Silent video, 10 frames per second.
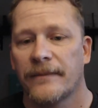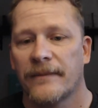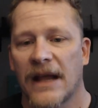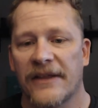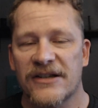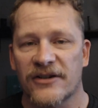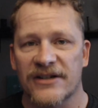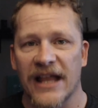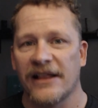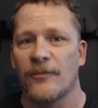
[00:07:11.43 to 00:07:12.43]
now, these are
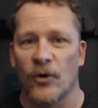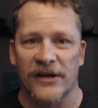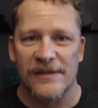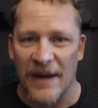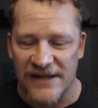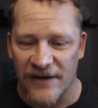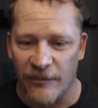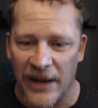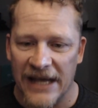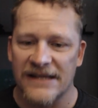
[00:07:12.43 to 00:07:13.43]
slightly more expensive
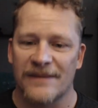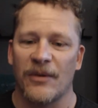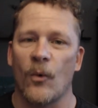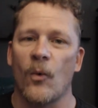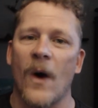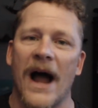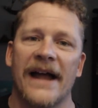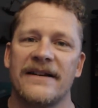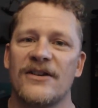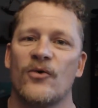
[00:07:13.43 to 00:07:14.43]
pens, but why
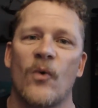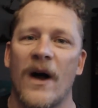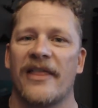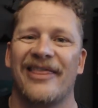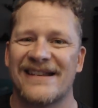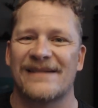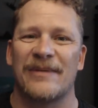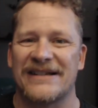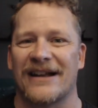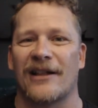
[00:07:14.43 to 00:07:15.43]
do you want this
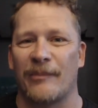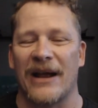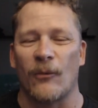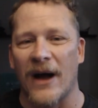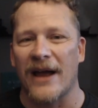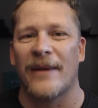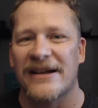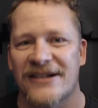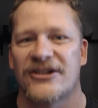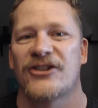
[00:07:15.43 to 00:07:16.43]
particular pen? Why am I
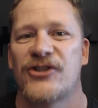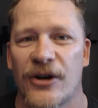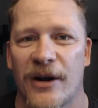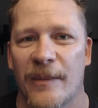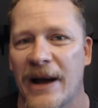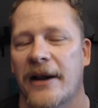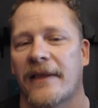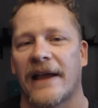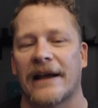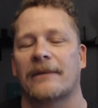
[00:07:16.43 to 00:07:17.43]
such a jerk about it?
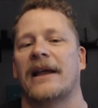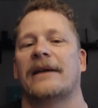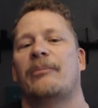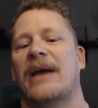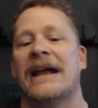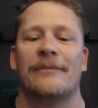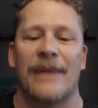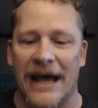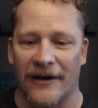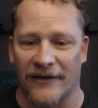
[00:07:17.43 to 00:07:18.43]
Like, like pen
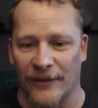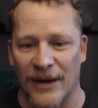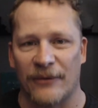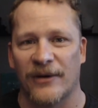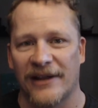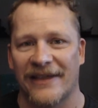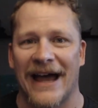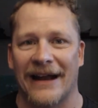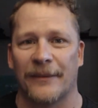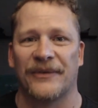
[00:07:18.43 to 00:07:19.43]
matters. Am I really
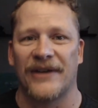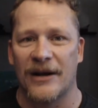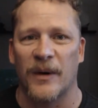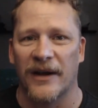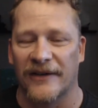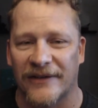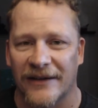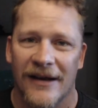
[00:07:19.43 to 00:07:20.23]
that obsequious?